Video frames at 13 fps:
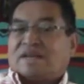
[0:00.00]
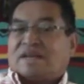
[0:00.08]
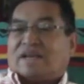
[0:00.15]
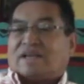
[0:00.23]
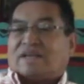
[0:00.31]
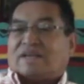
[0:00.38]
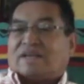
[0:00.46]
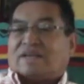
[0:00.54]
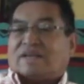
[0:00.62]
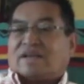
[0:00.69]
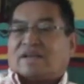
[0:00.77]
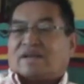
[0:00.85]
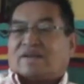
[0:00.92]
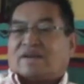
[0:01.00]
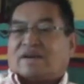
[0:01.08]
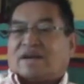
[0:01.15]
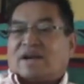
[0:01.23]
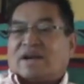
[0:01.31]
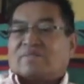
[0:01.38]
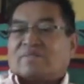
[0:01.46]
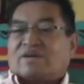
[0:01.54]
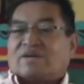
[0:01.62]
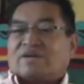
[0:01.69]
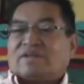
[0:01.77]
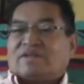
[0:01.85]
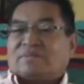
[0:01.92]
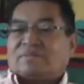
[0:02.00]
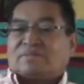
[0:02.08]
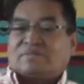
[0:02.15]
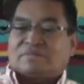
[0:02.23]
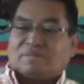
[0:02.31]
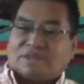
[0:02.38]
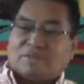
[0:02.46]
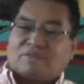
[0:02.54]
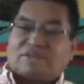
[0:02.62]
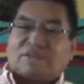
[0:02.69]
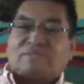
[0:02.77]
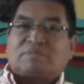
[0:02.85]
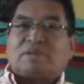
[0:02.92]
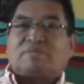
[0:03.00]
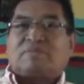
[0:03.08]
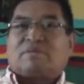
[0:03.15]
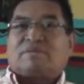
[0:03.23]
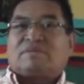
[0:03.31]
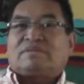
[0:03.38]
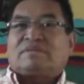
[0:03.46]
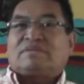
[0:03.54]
And I'm going to be with the people